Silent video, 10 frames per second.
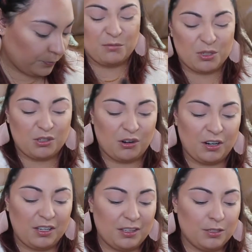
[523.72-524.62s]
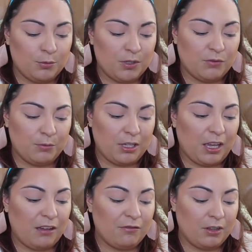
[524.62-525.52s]
I'm sorry, this was from the
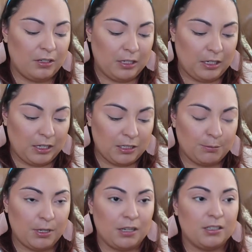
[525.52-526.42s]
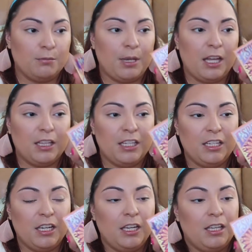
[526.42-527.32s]
Kat Von D Esperanza
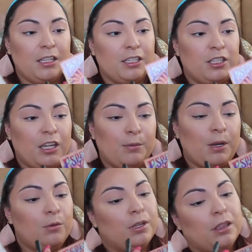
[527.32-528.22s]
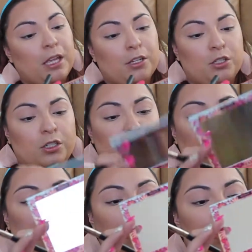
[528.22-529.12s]
palette that she came out with last year,
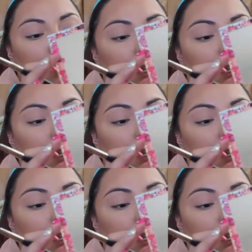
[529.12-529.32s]
and I'm going to